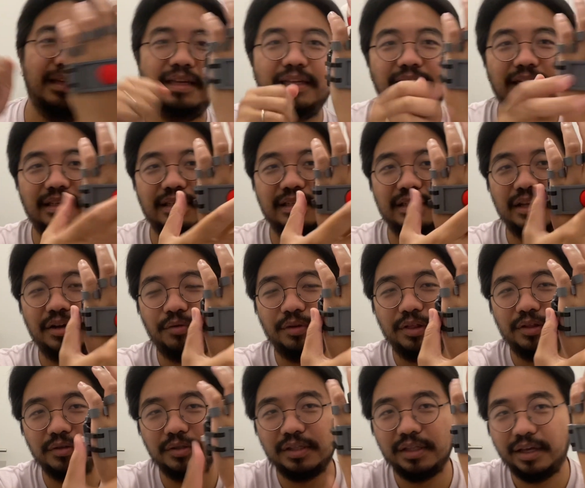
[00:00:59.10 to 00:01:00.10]
This is how it
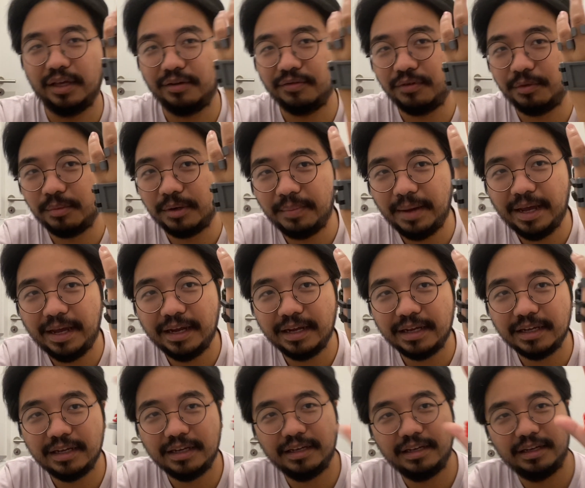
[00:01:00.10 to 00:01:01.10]
looks like from the back,
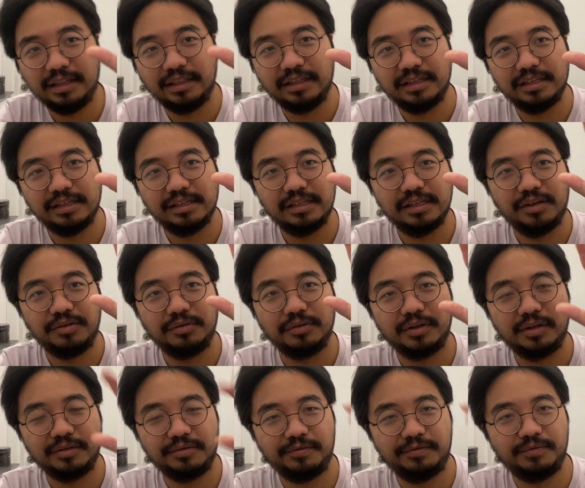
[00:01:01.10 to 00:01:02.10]
and this is how
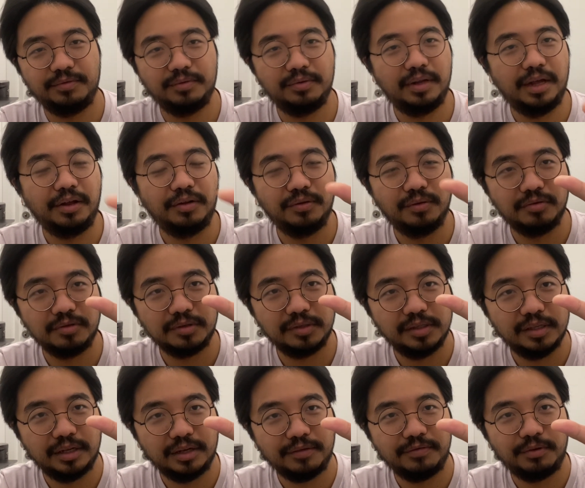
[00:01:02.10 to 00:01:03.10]
it looks
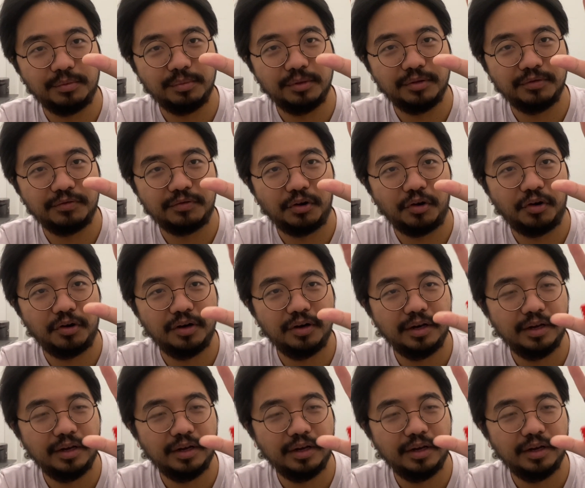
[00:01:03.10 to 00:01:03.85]
like from the front.